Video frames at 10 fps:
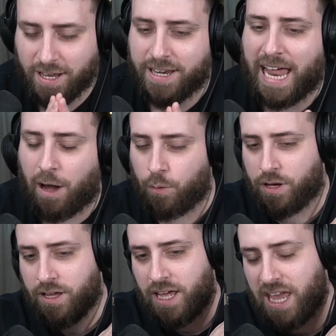Now,
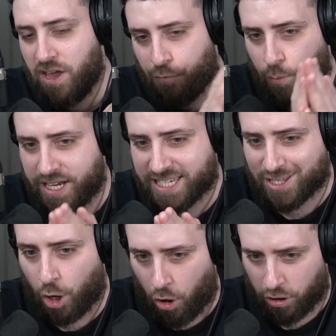if we
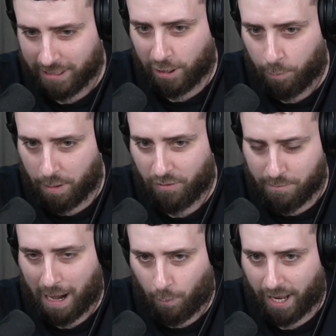stall a little bit with
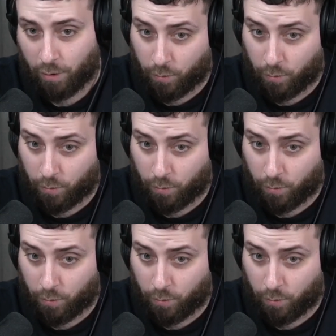Mawile,